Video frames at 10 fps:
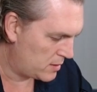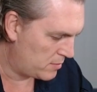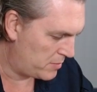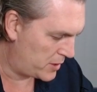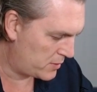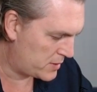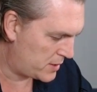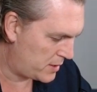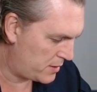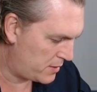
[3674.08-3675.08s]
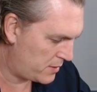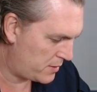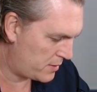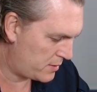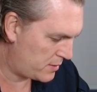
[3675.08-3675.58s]
But also,
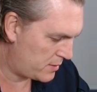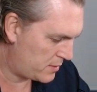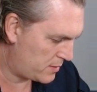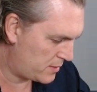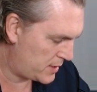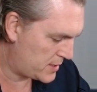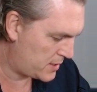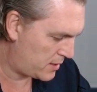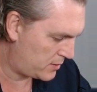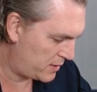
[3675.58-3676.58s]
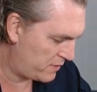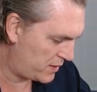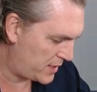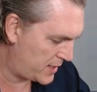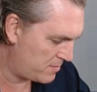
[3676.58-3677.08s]
there's a Holy
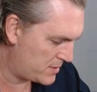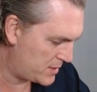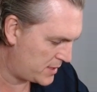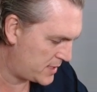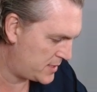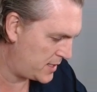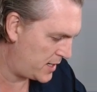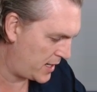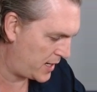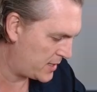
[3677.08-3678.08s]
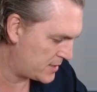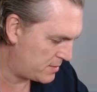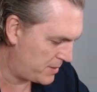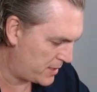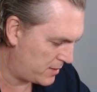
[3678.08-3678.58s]
Flames, there's the Enhanced
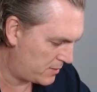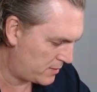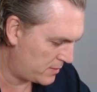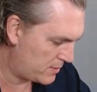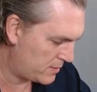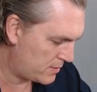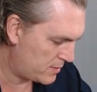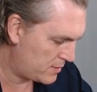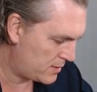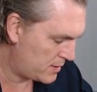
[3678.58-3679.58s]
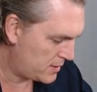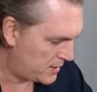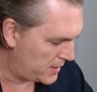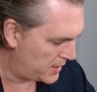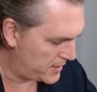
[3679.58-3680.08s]
Spell,
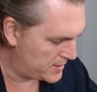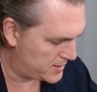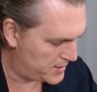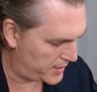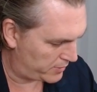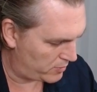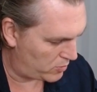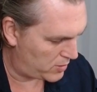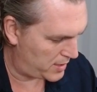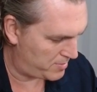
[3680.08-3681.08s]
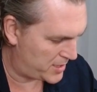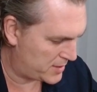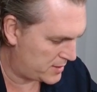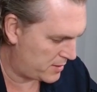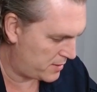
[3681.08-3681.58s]
and there's a Sacred Warhammer.
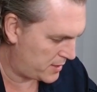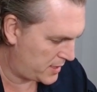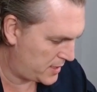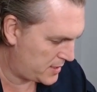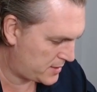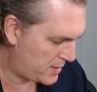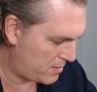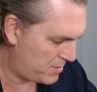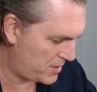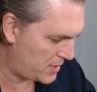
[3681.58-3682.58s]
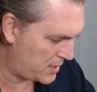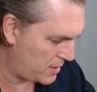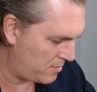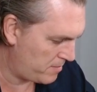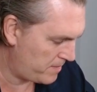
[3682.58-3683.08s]
So it is going to be
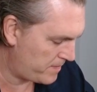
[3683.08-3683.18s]
him.